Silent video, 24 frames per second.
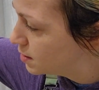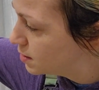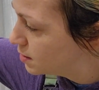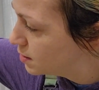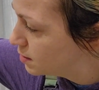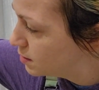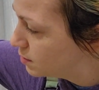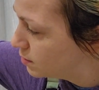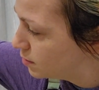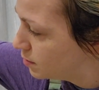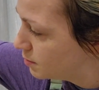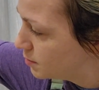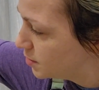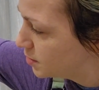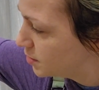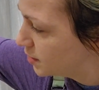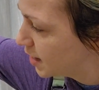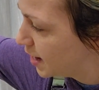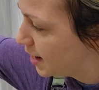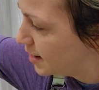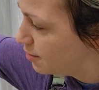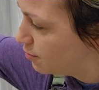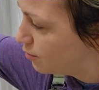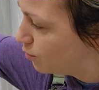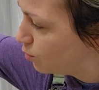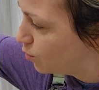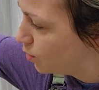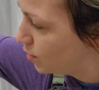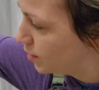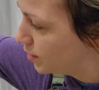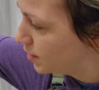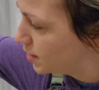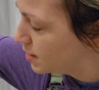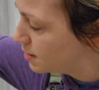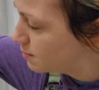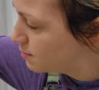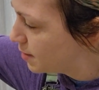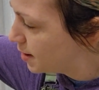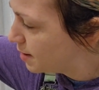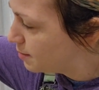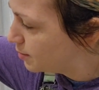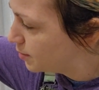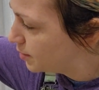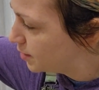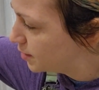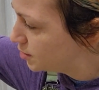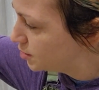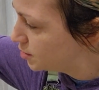So I'm just kind of working my
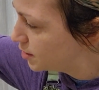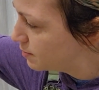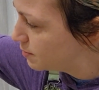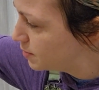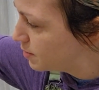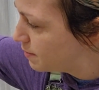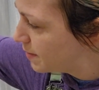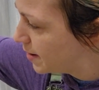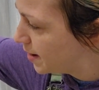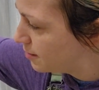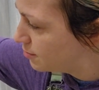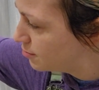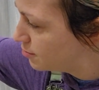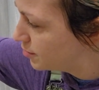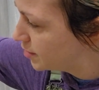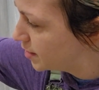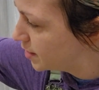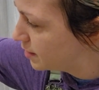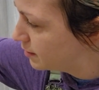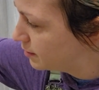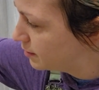brush up the boundary.